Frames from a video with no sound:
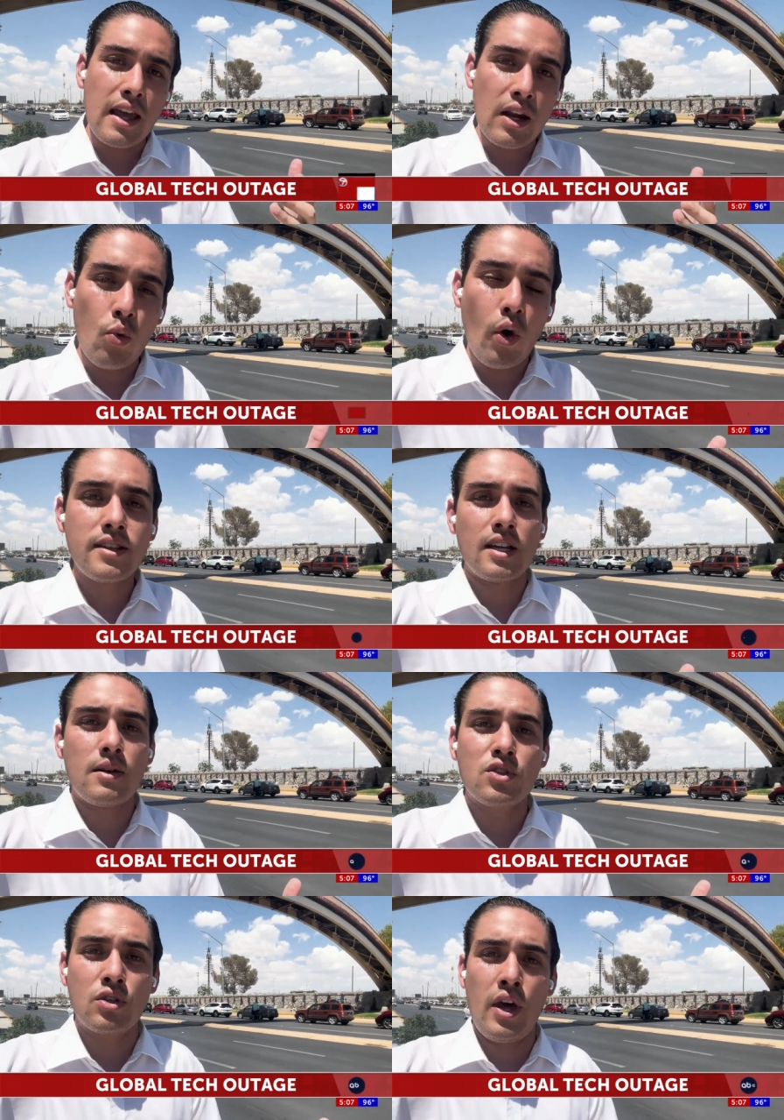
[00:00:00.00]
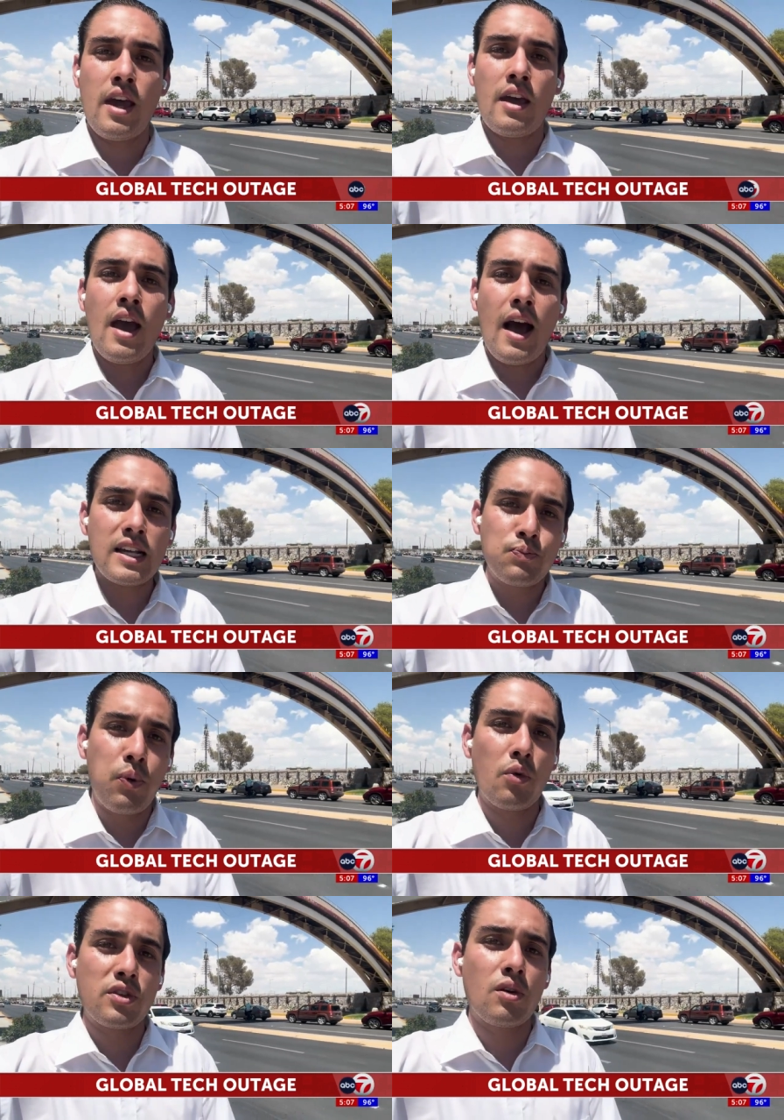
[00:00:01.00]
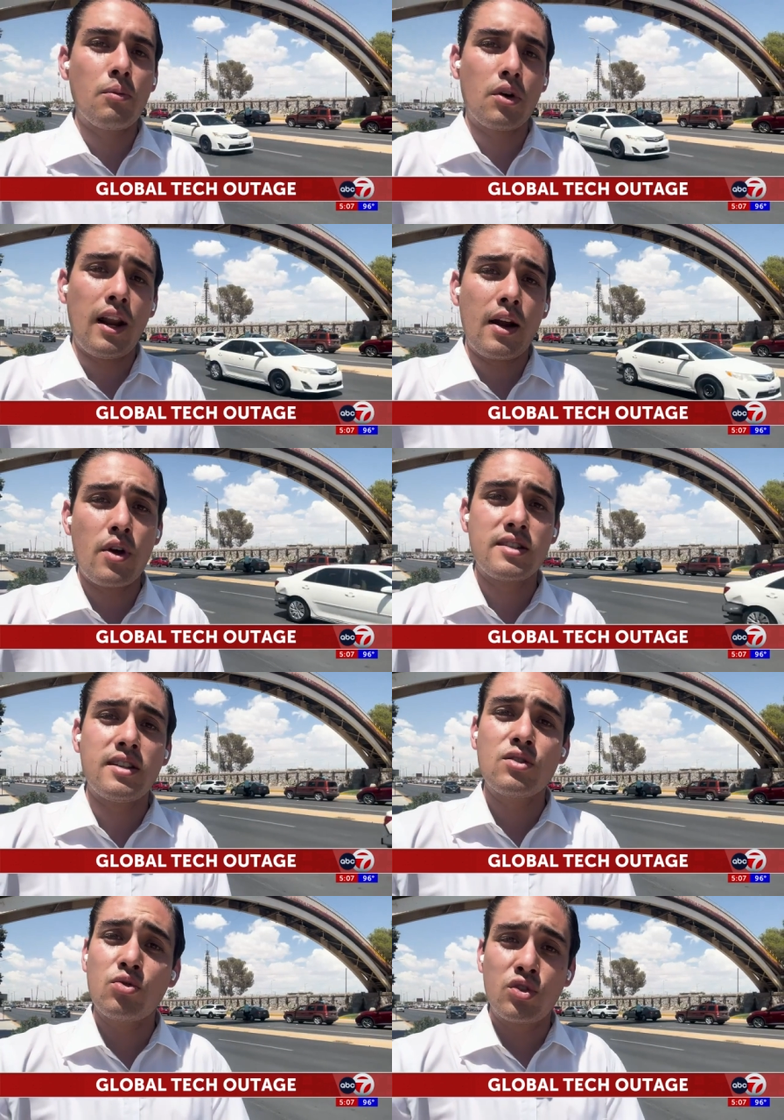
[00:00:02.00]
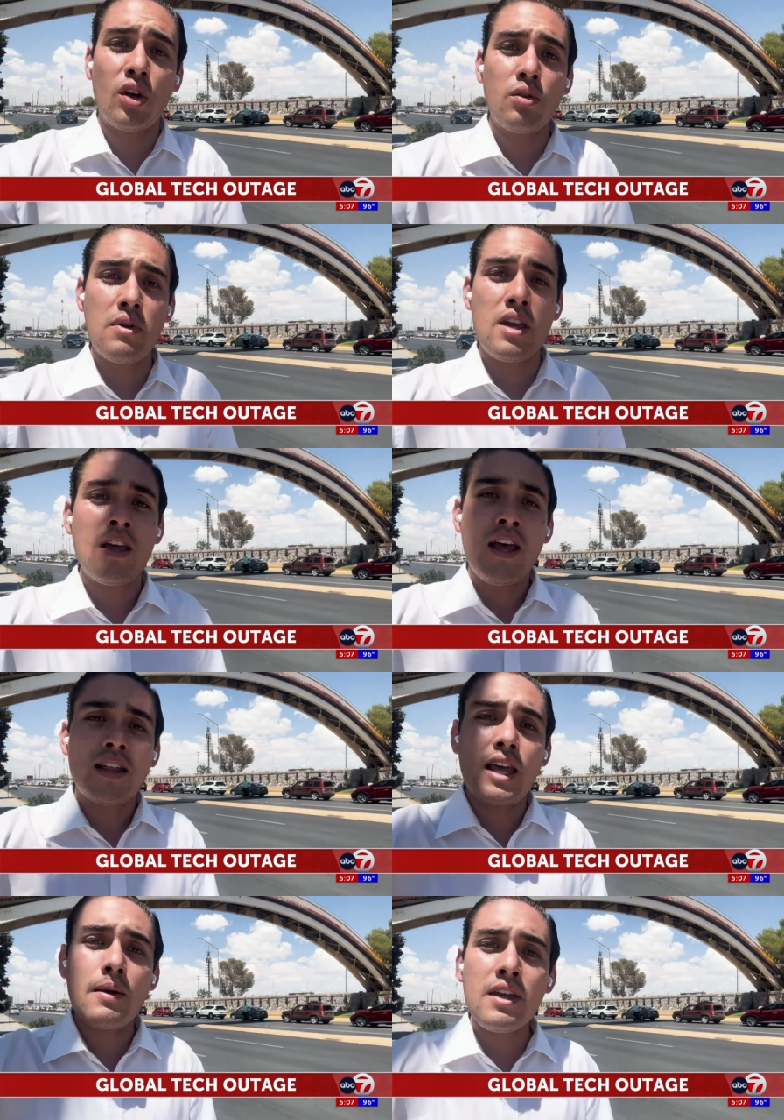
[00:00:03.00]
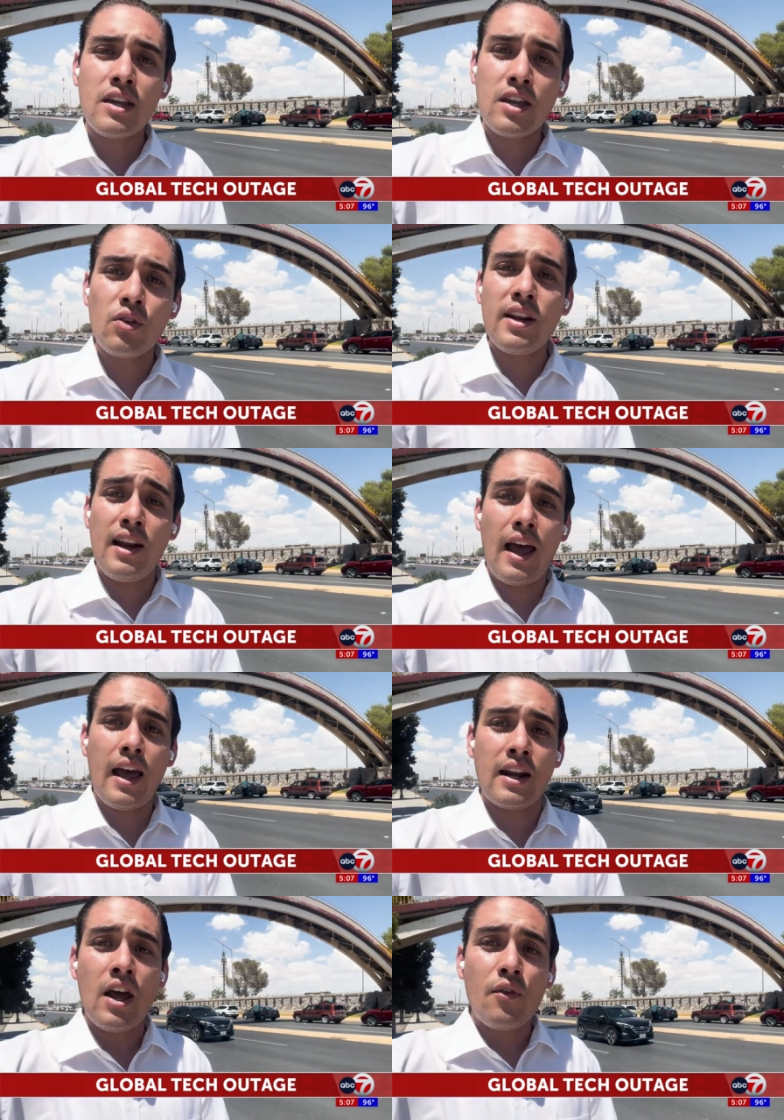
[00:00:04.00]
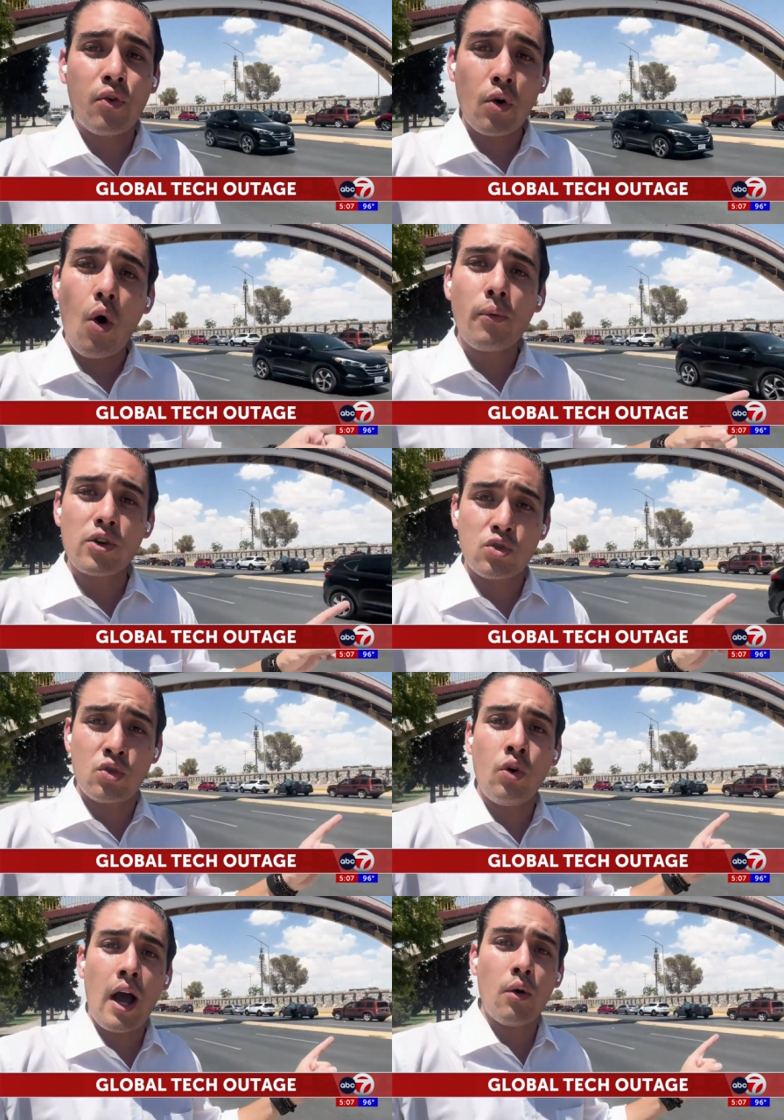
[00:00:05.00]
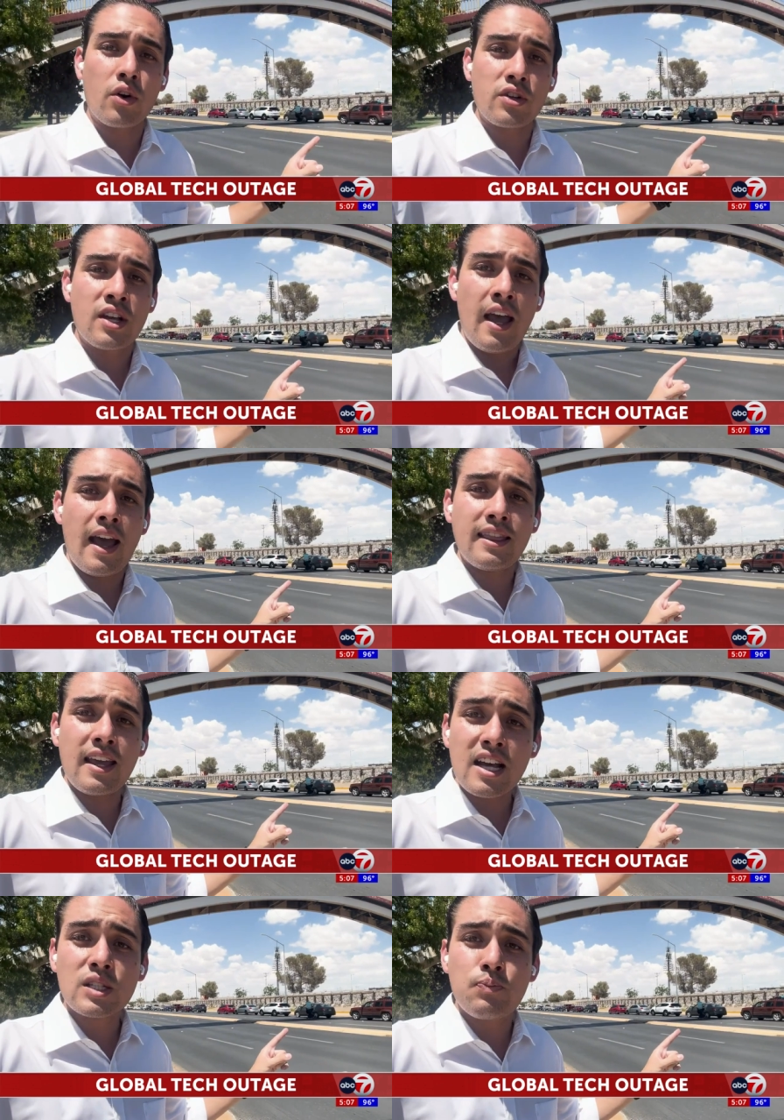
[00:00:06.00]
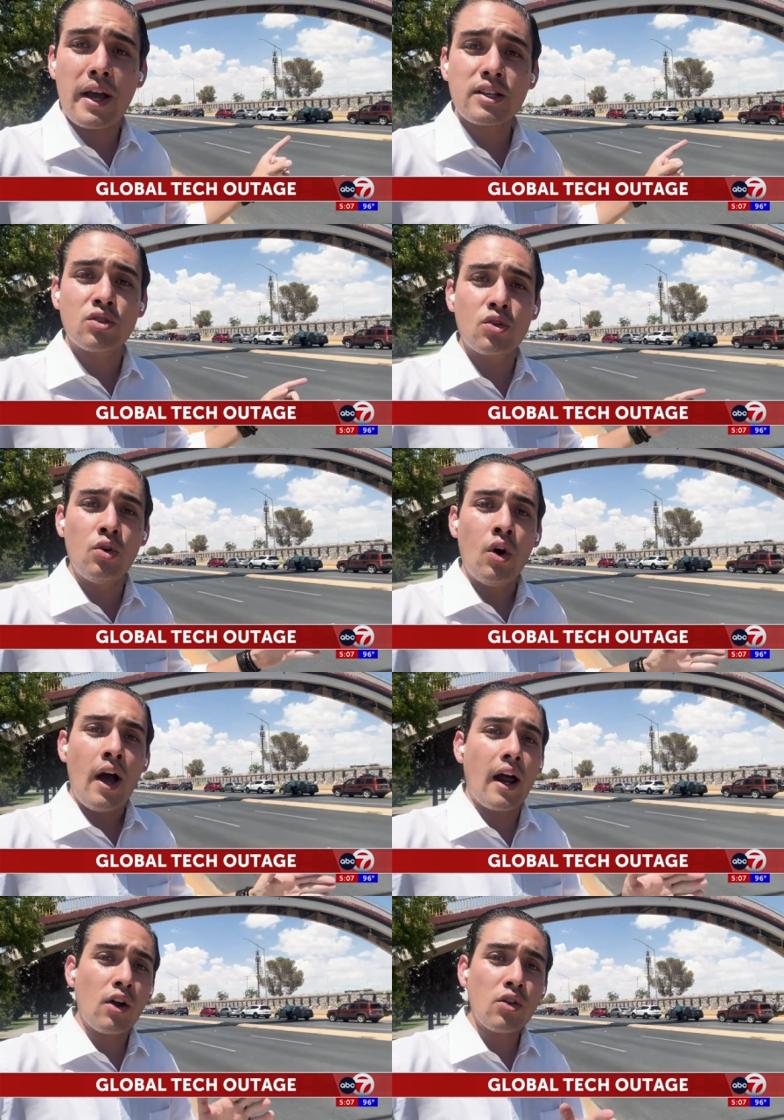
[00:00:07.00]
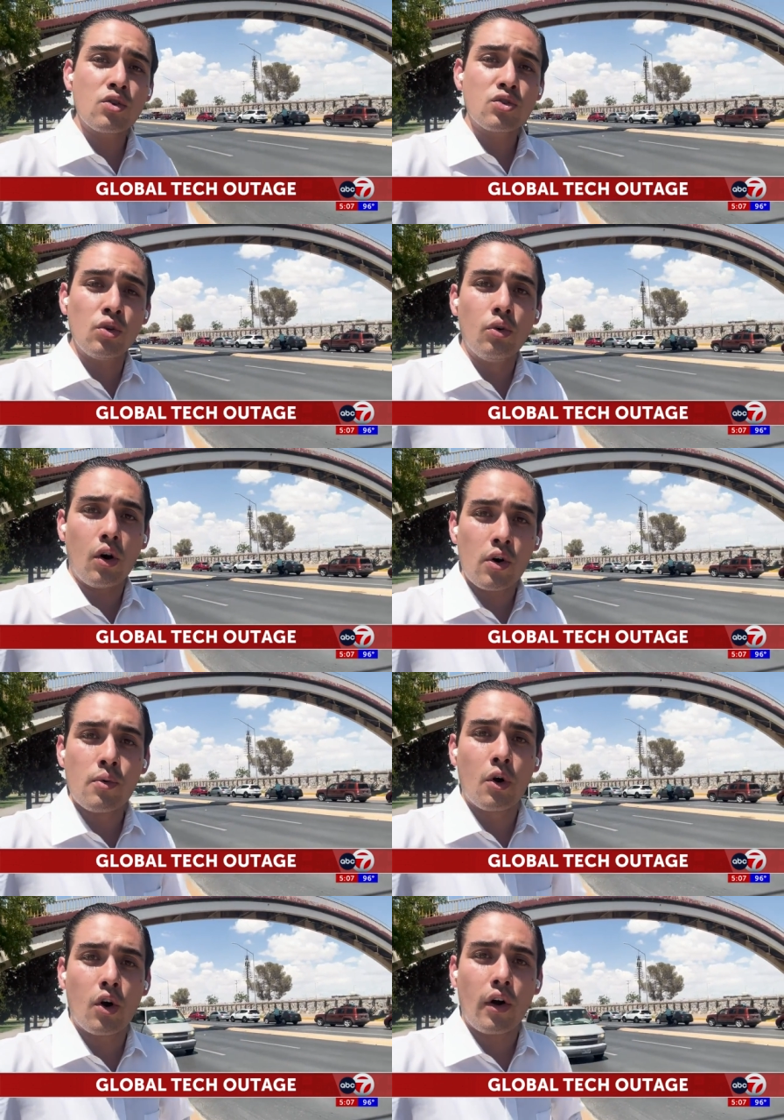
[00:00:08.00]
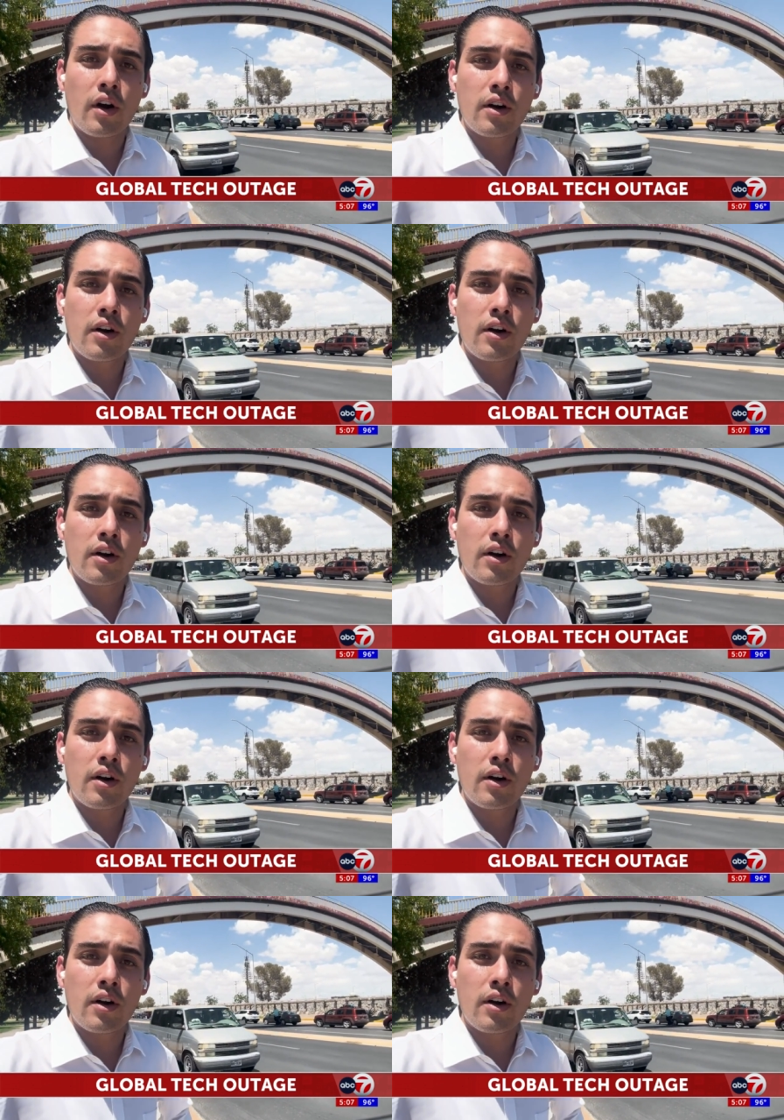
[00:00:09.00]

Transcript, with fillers: in wait times today. I spoke with some borderland residents who told me they've been here in line for over two hours and they expect to do another two or more